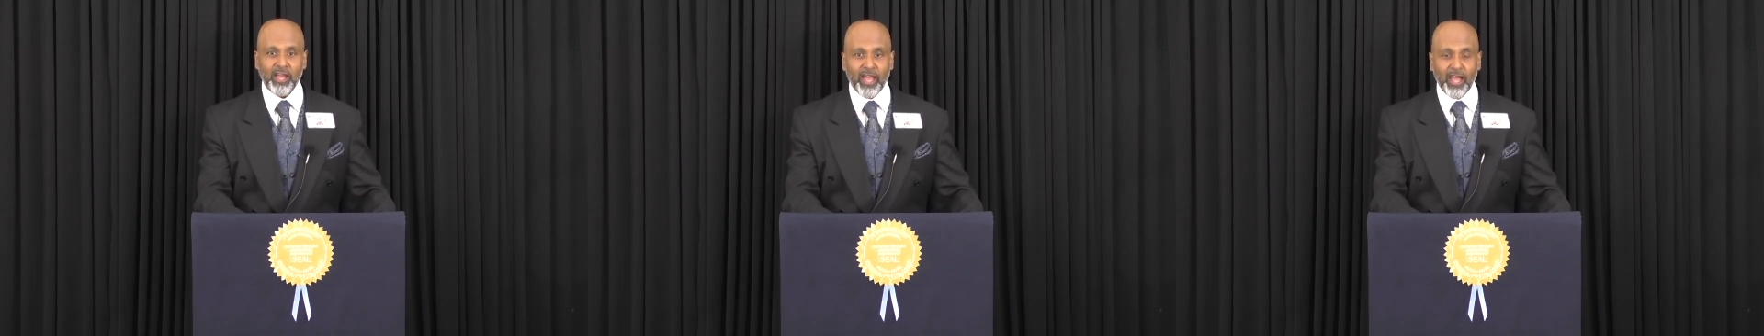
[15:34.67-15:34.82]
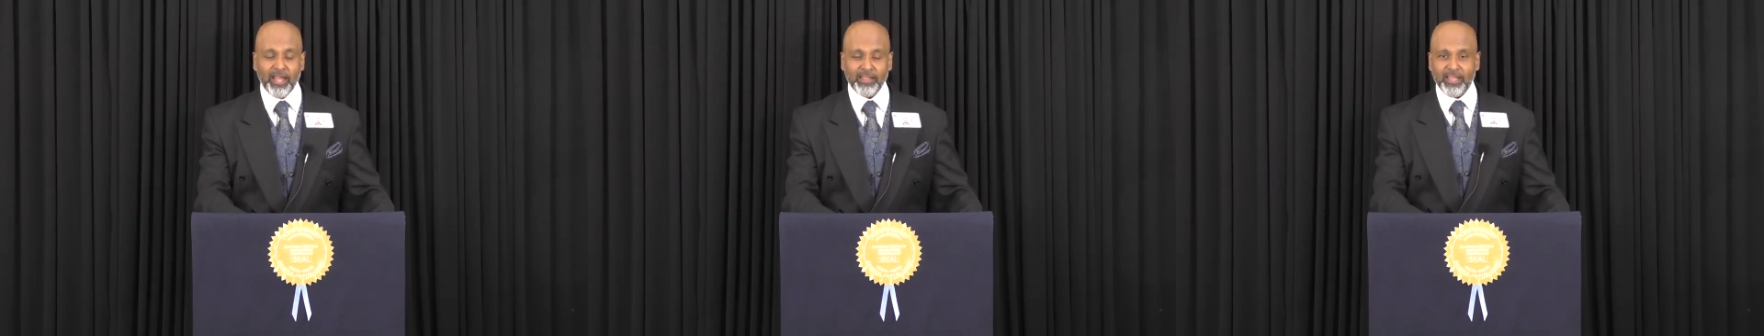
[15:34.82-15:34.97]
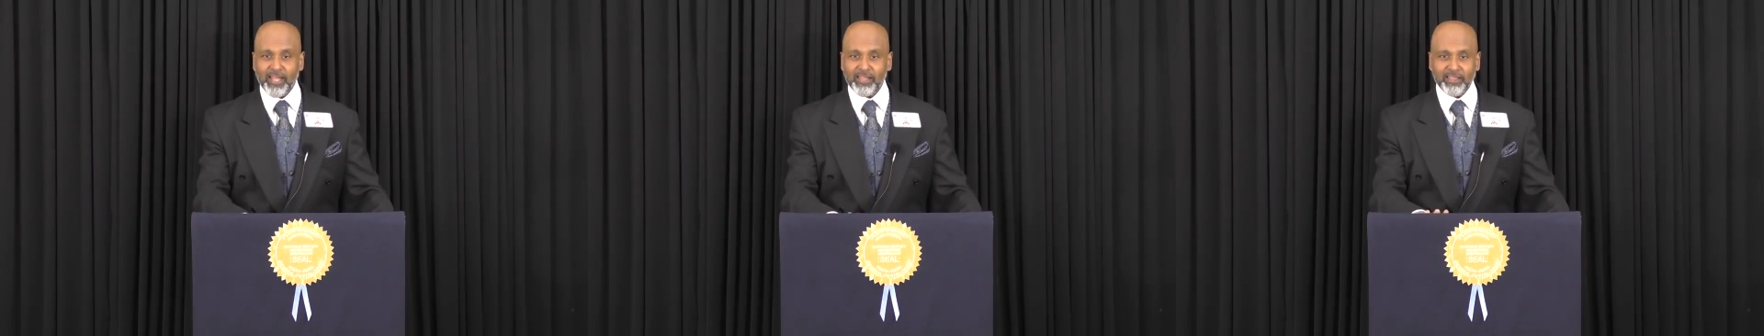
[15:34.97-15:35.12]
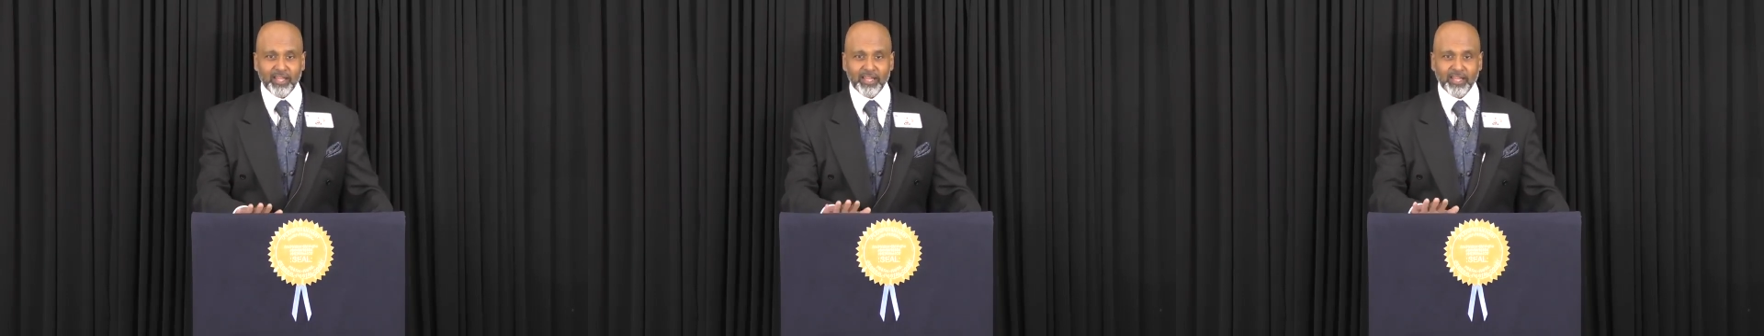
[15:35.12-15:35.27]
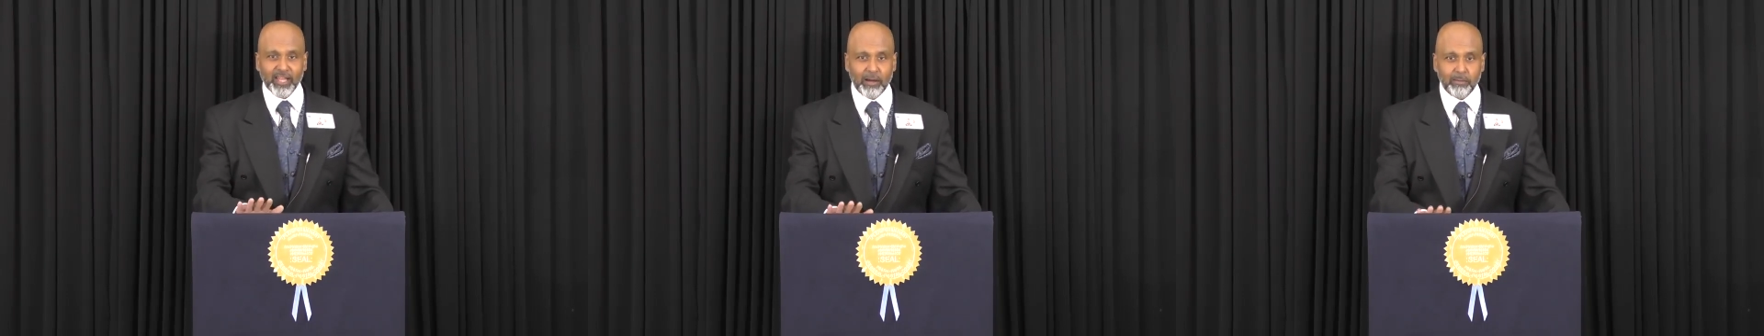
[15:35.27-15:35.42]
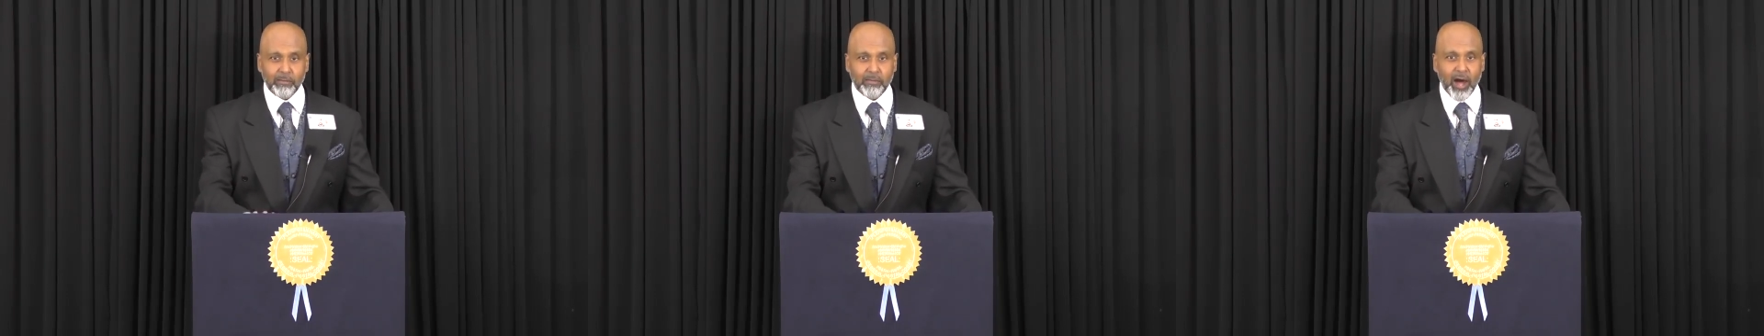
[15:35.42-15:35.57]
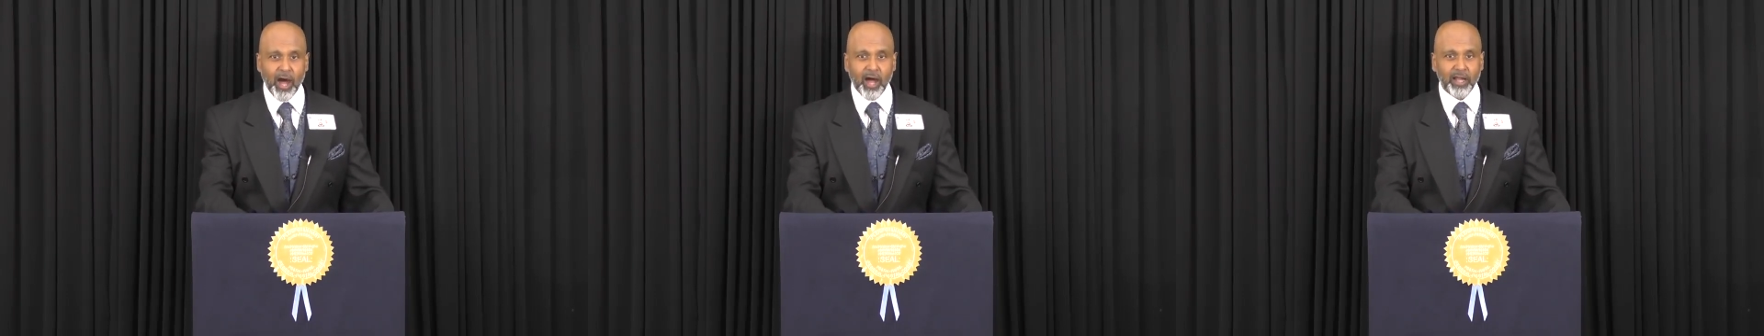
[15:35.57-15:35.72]
and that the
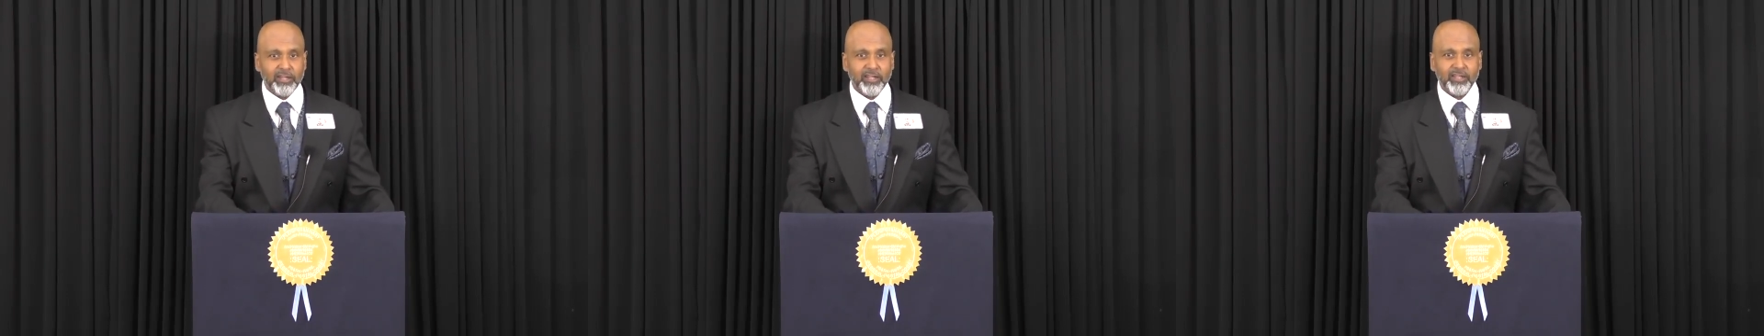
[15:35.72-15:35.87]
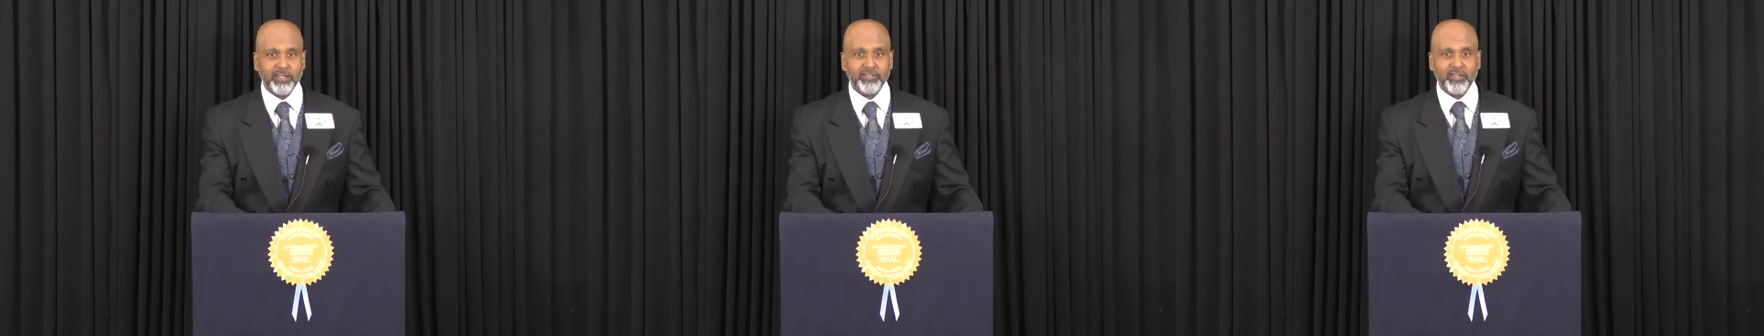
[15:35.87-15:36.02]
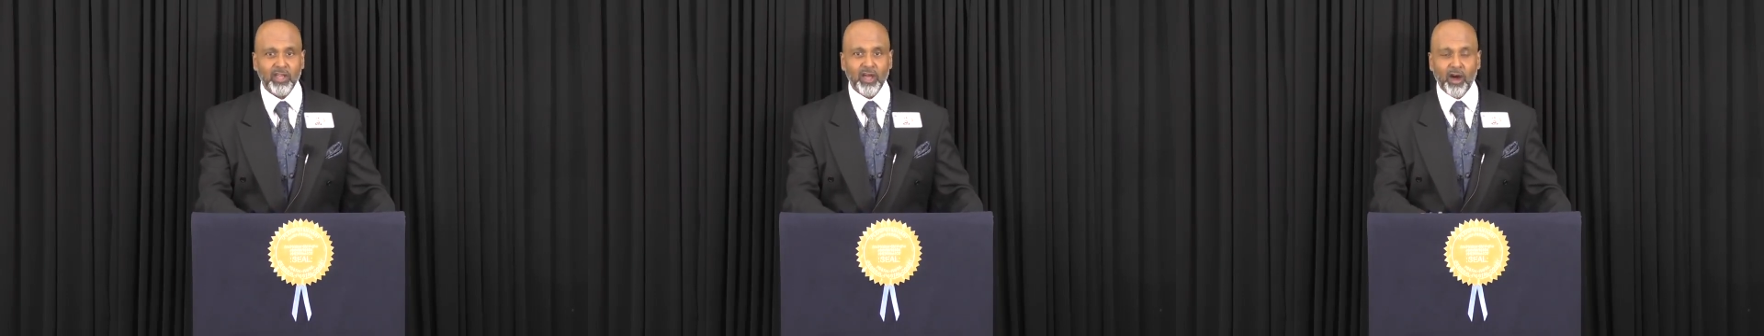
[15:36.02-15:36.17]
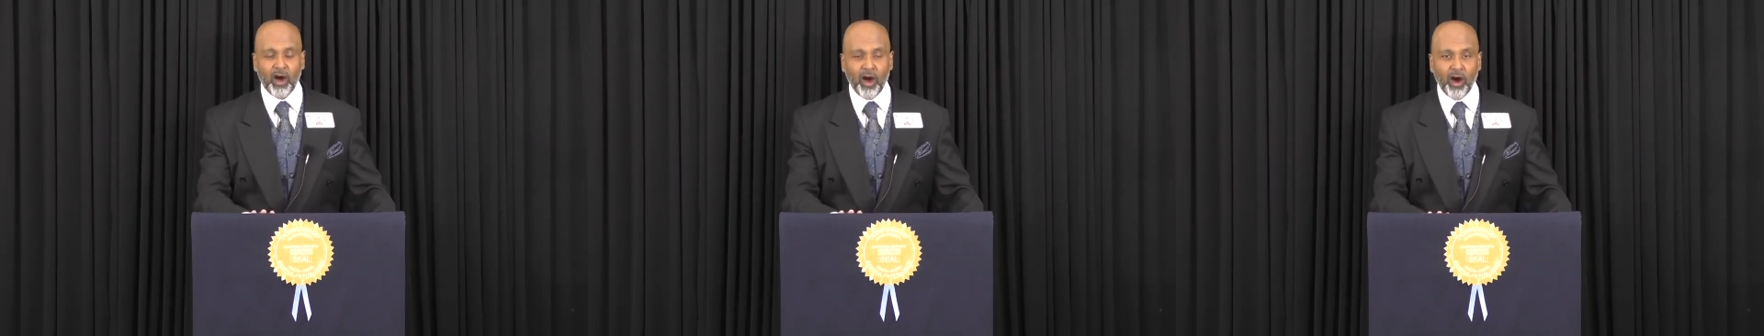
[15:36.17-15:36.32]
commanders